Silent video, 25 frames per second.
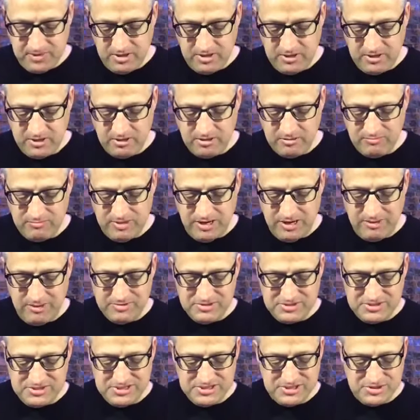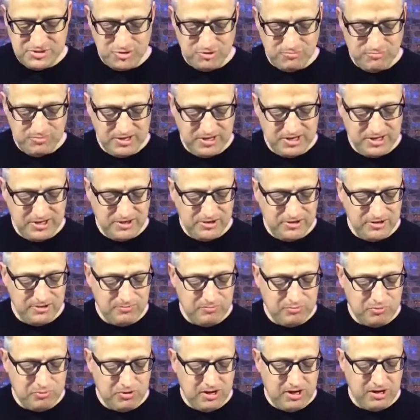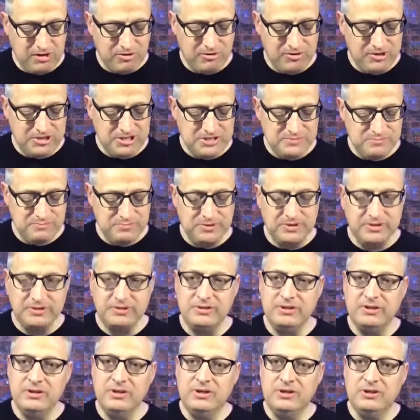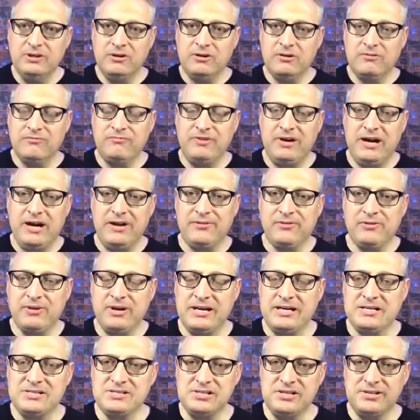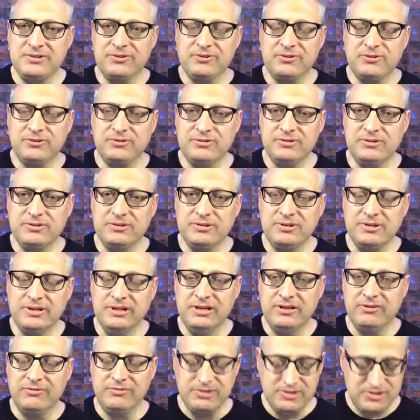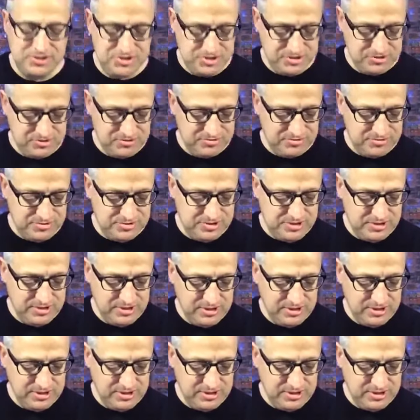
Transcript: Uh, her mom and sister are making good progress, but her father has other health issues